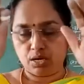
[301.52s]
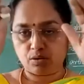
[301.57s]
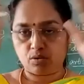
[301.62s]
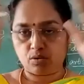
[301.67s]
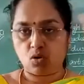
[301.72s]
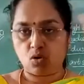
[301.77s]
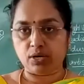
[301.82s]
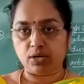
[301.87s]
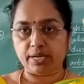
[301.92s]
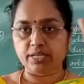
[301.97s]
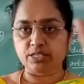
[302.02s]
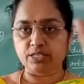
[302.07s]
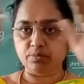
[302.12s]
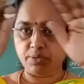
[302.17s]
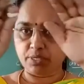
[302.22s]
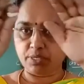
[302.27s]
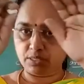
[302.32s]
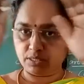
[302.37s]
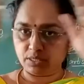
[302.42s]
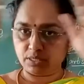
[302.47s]
Cottage
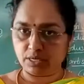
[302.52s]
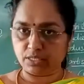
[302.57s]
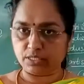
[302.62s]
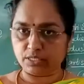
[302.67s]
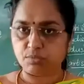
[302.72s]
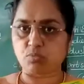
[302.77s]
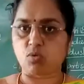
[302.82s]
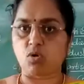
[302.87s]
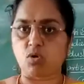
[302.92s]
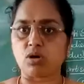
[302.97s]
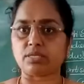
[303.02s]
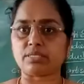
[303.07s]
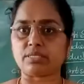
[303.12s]
means in a small